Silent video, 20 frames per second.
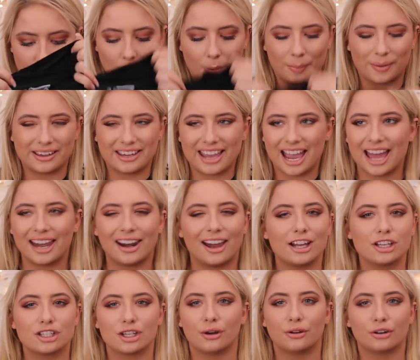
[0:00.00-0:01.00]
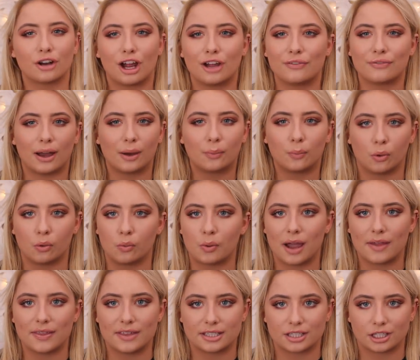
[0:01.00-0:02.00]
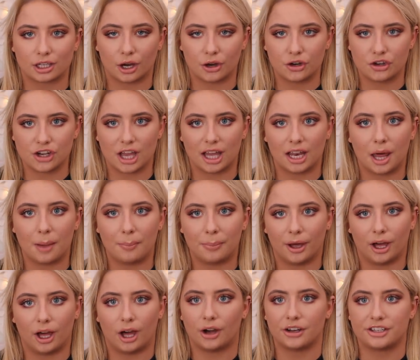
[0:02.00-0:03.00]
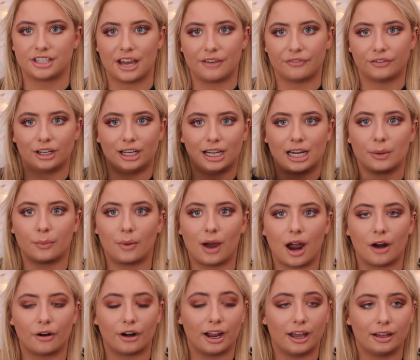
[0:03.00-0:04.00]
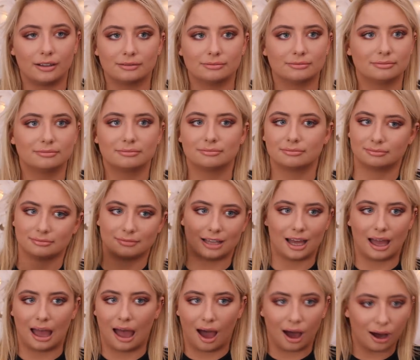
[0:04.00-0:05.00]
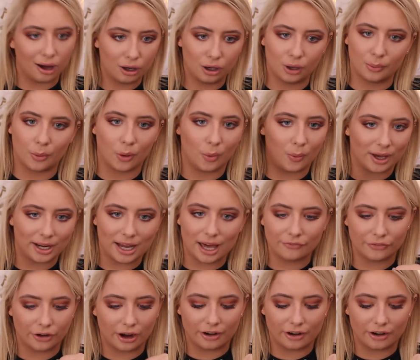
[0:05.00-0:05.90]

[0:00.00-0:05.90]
top. Again, I don't know if I will wear this to Coachella, but I'll definitely wear it at home or whenever